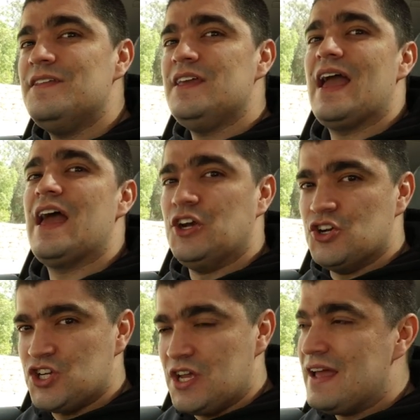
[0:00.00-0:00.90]
the
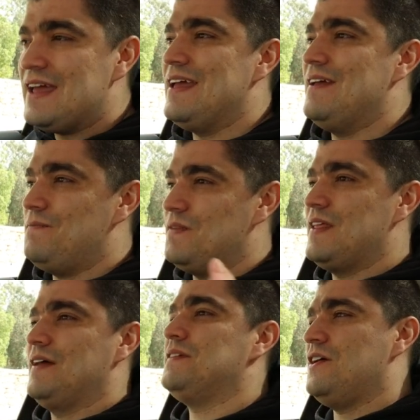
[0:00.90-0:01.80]
energy in
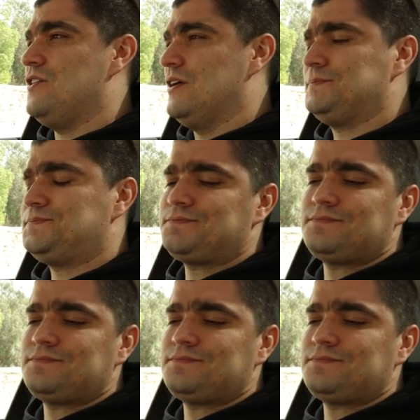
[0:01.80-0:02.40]
that area.